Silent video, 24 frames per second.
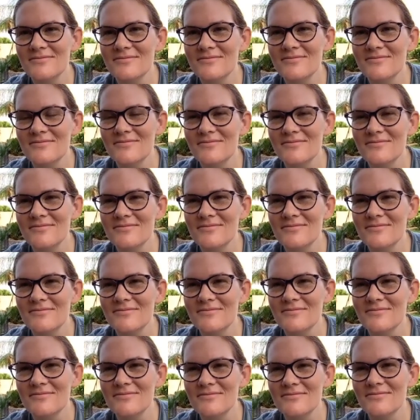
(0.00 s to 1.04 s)

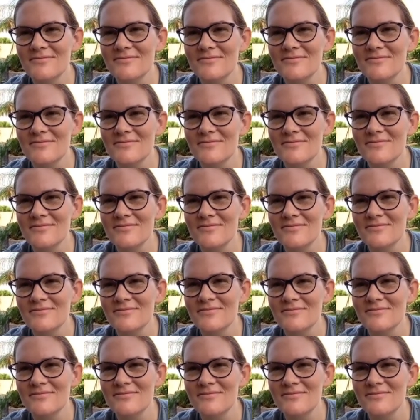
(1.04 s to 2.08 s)

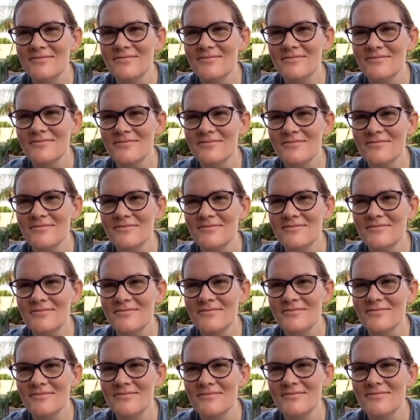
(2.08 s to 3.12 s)

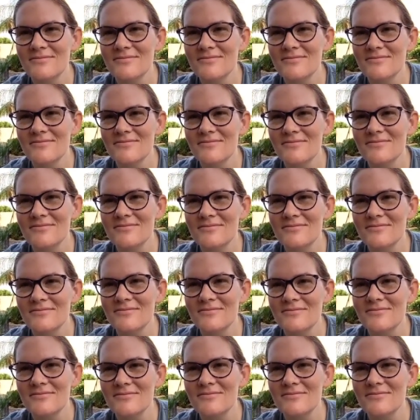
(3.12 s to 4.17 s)

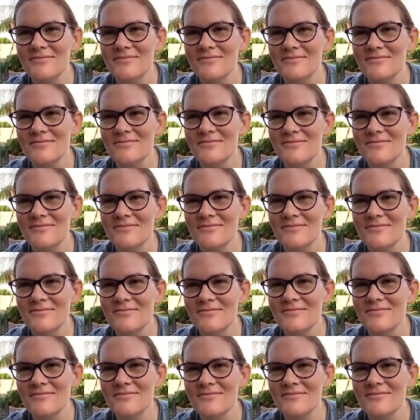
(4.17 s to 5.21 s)

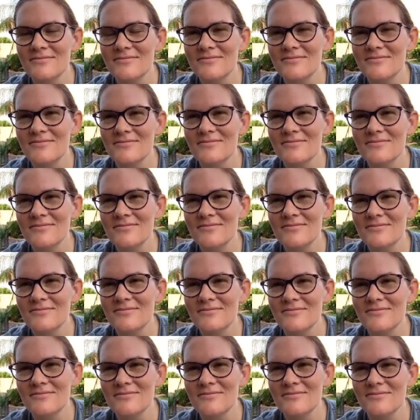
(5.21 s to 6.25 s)

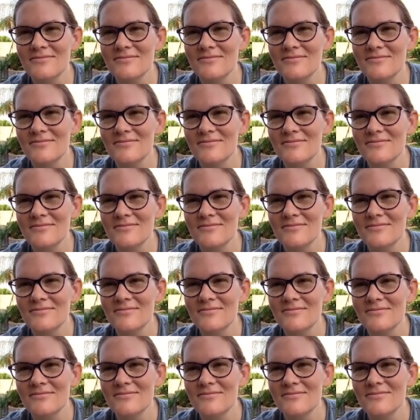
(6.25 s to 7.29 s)

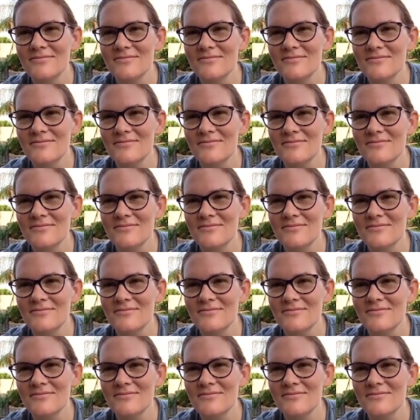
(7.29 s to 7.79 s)
(silent)